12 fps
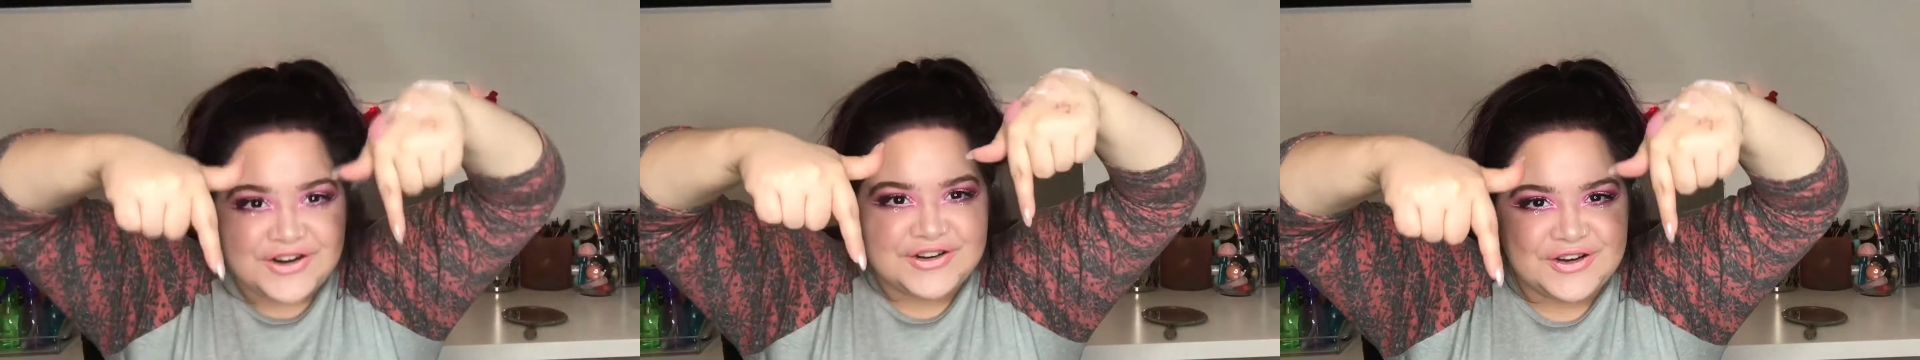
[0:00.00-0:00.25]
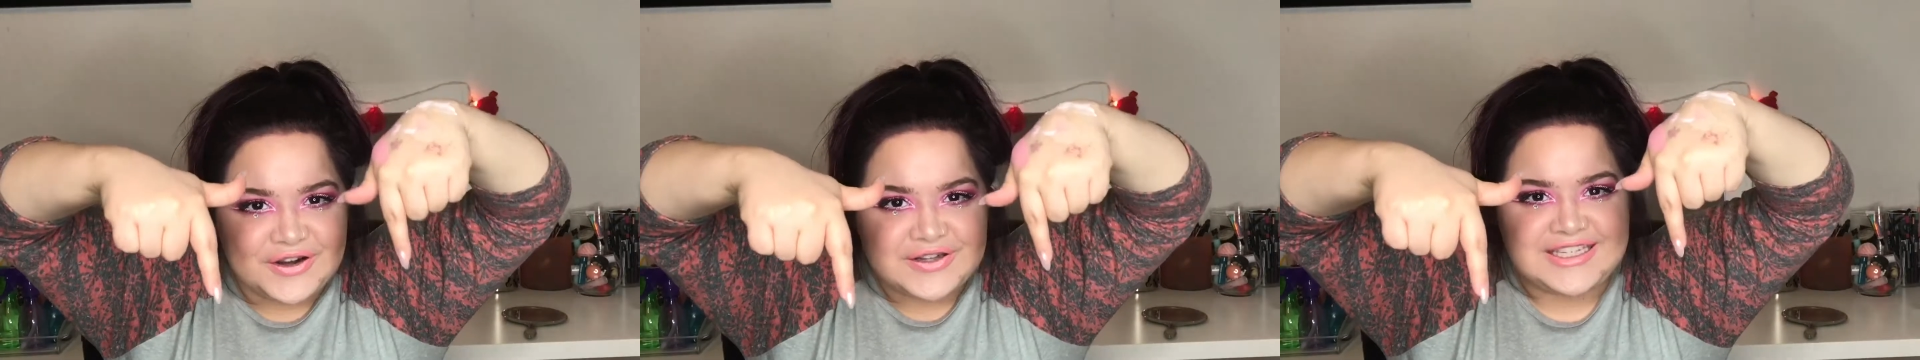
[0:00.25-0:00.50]

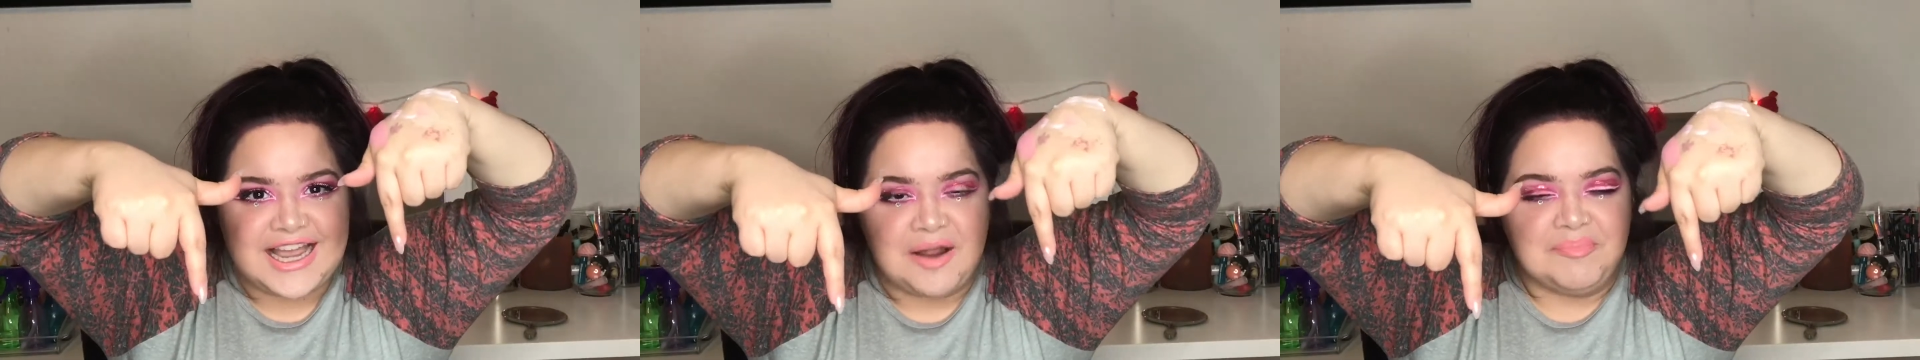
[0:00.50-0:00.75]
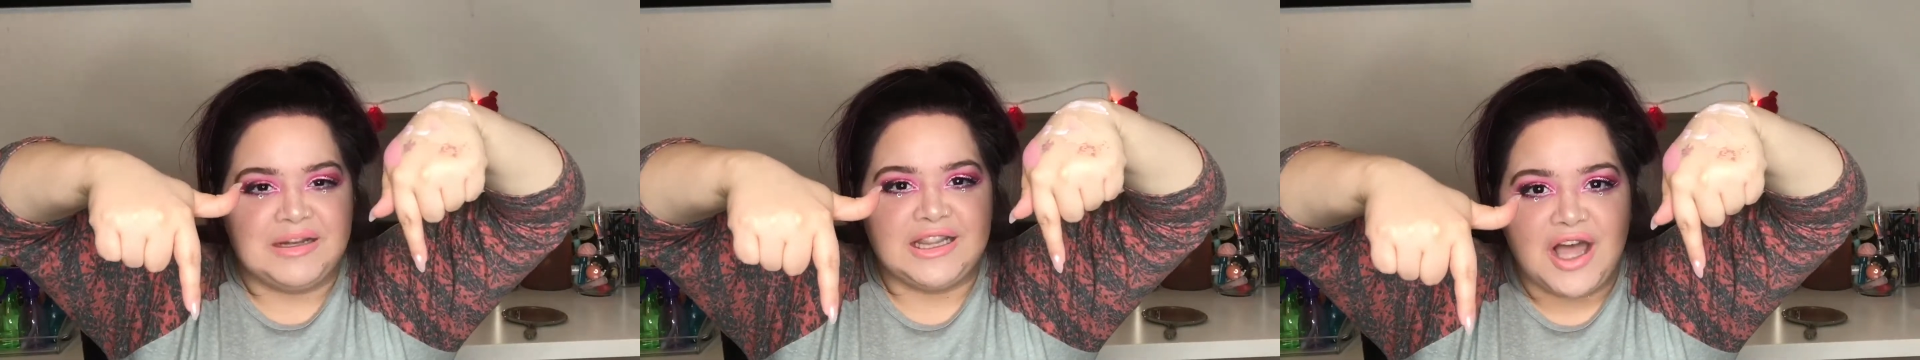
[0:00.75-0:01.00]
know
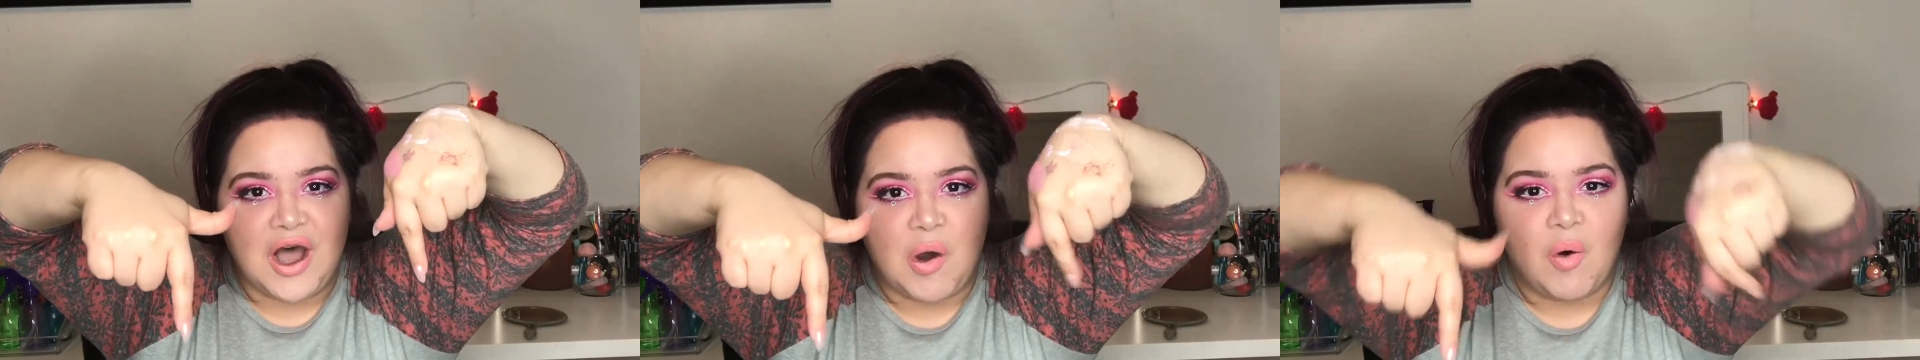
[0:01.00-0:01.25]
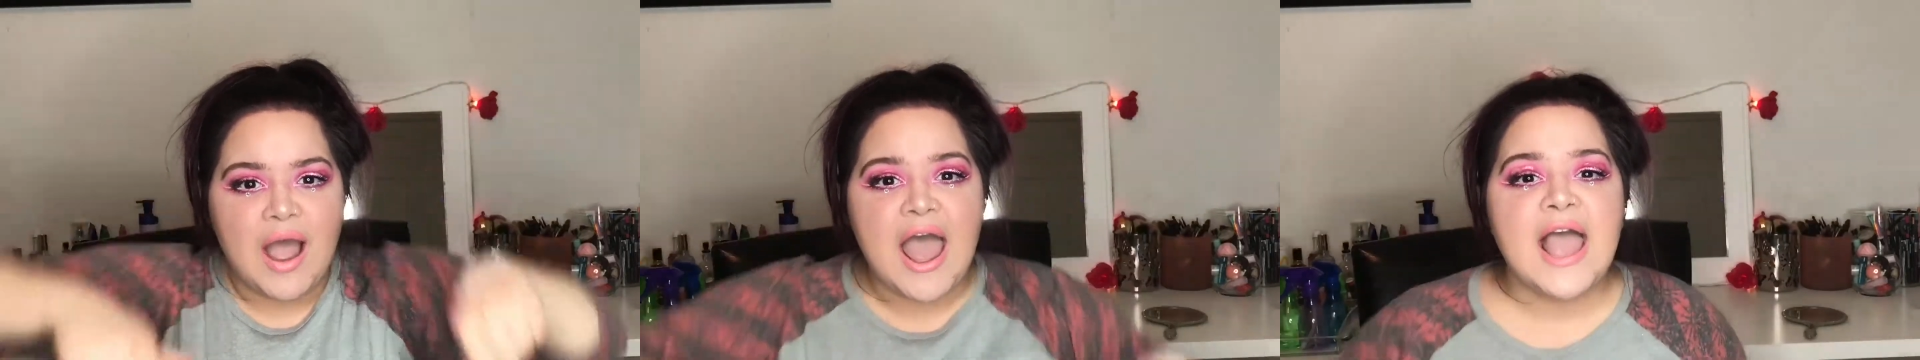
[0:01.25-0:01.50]
down
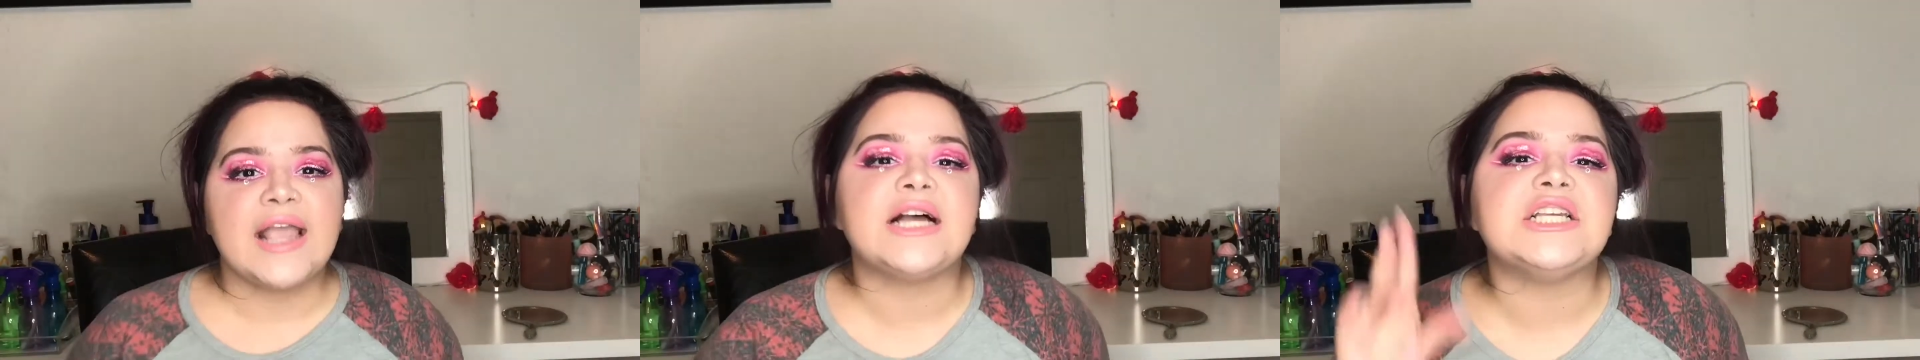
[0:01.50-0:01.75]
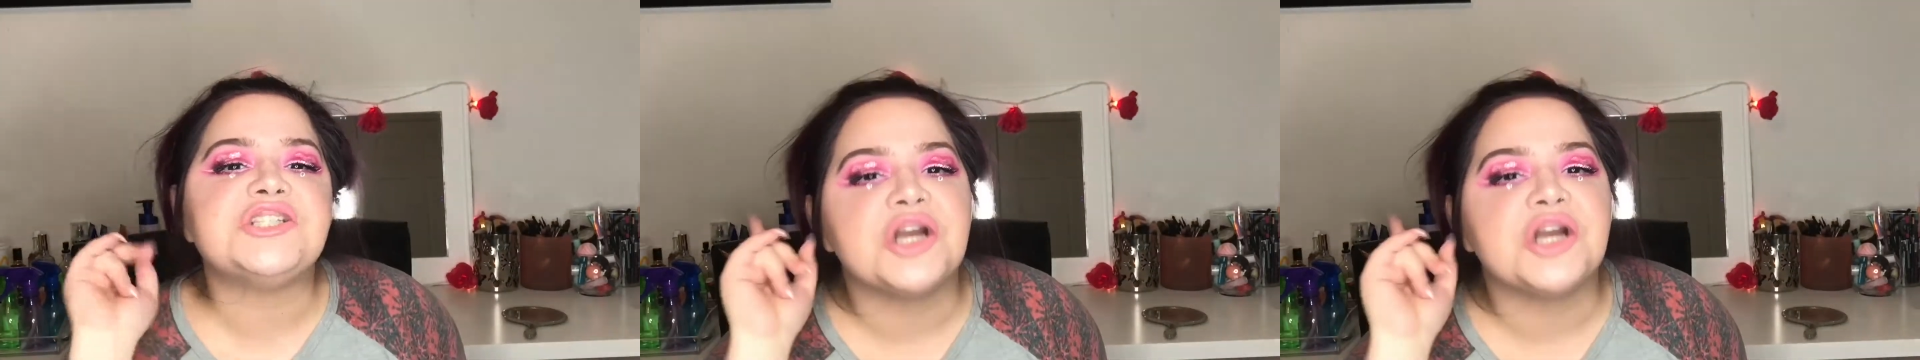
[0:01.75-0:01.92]
below, because